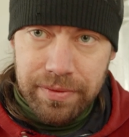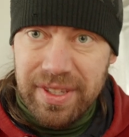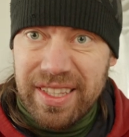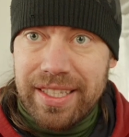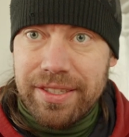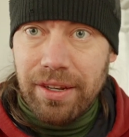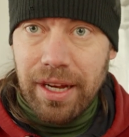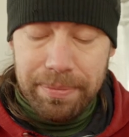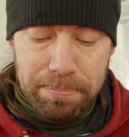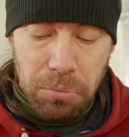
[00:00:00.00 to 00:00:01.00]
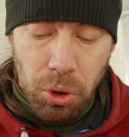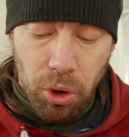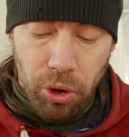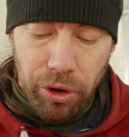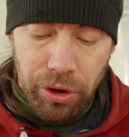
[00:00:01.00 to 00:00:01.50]
That's a lot
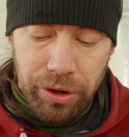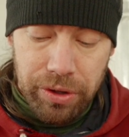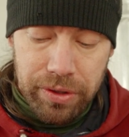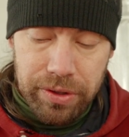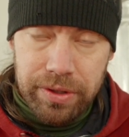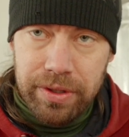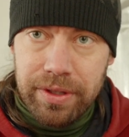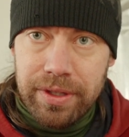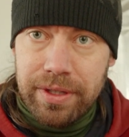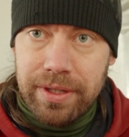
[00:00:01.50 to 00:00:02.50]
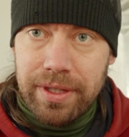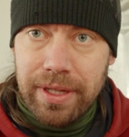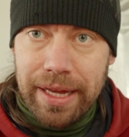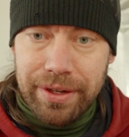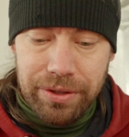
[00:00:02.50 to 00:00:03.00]
more
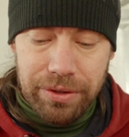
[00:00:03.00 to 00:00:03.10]
than